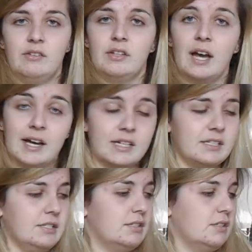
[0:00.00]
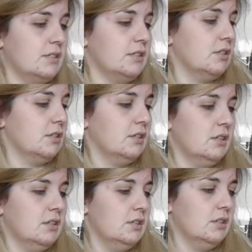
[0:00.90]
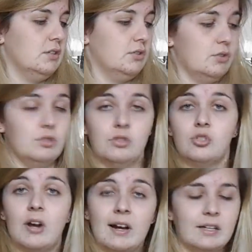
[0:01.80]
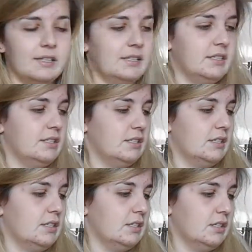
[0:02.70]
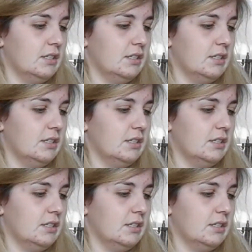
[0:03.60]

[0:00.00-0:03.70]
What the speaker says: cast, the track list,